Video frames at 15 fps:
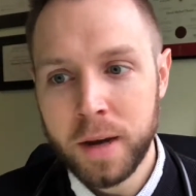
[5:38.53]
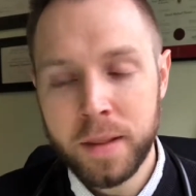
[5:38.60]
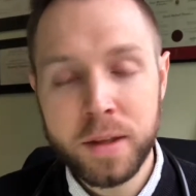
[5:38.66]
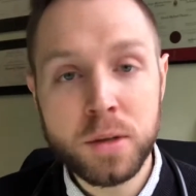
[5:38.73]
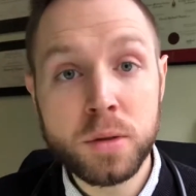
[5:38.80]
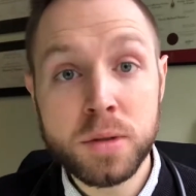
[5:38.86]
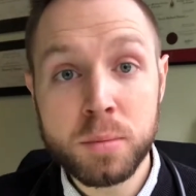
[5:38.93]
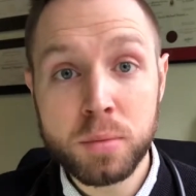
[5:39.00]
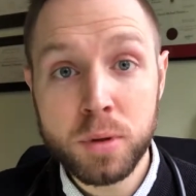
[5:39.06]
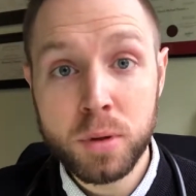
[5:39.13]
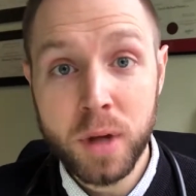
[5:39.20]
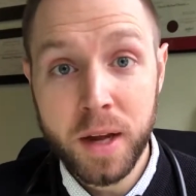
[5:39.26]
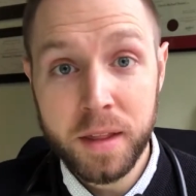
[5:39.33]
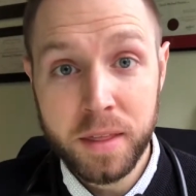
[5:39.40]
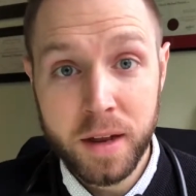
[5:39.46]
Then do some blue
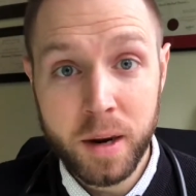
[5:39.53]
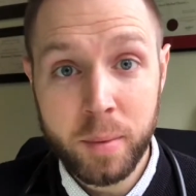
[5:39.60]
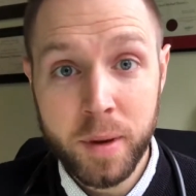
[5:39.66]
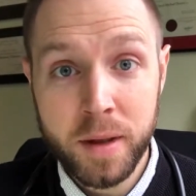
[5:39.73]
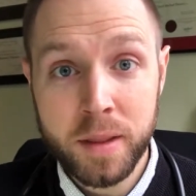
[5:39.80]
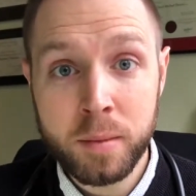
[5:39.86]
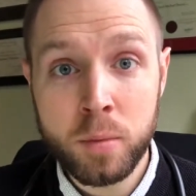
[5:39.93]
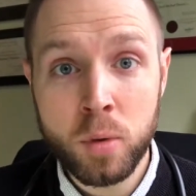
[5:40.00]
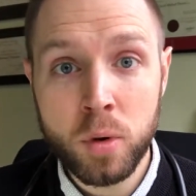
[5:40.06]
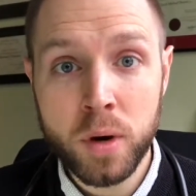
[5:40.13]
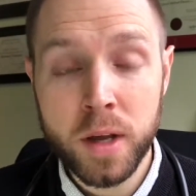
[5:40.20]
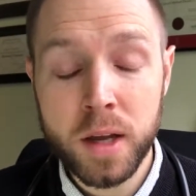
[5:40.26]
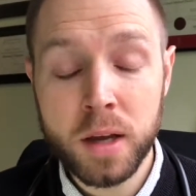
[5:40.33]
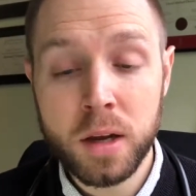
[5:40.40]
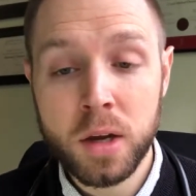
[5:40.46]
light therapy in the
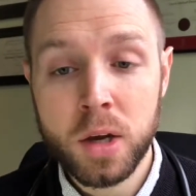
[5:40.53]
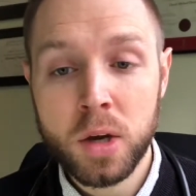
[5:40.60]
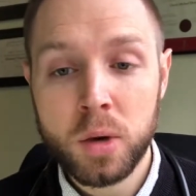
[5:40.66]
morning.